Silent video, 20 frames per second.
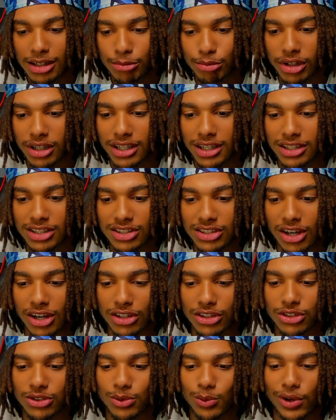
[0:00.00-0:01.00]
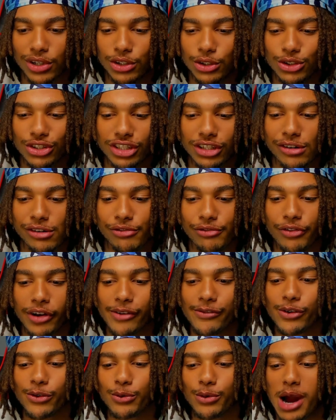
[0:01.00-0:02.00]
But it sucks when you see your
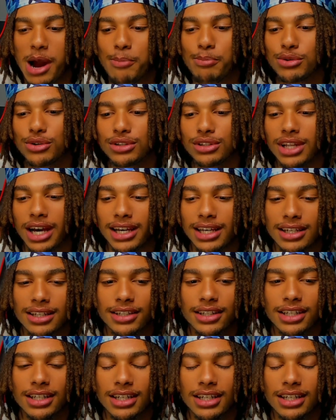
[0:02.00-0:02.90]
favorite rapper, like,